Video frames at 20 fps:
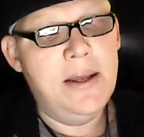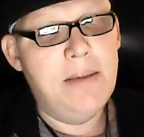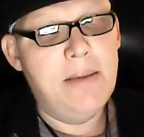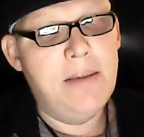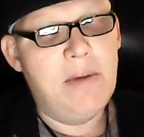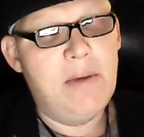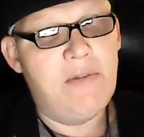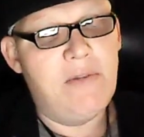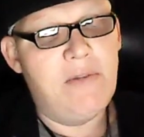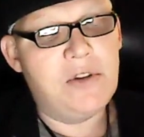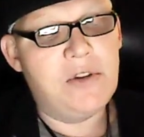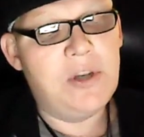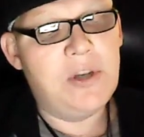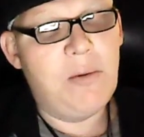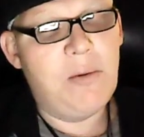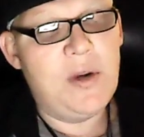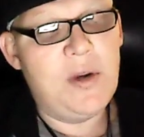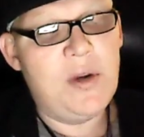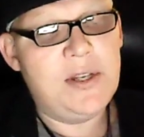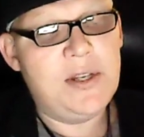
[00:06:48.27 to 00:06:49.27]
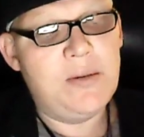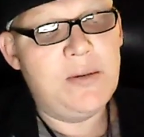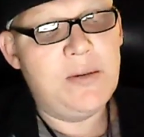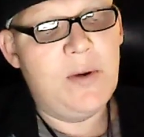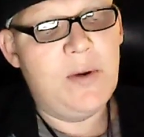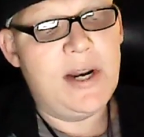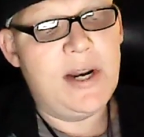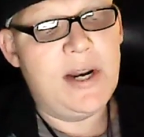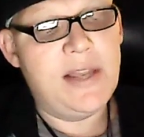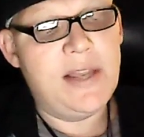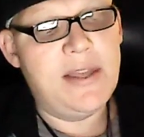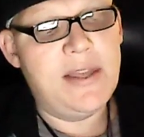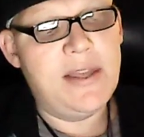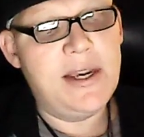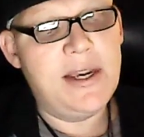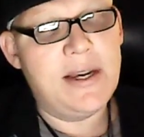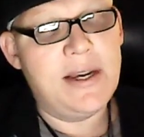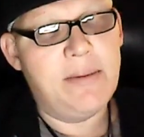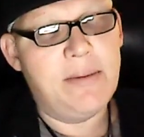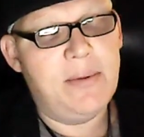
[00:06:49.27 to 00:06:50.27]
But for some reason, when I
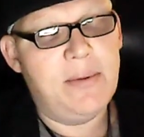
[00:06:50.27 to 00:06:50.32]
think of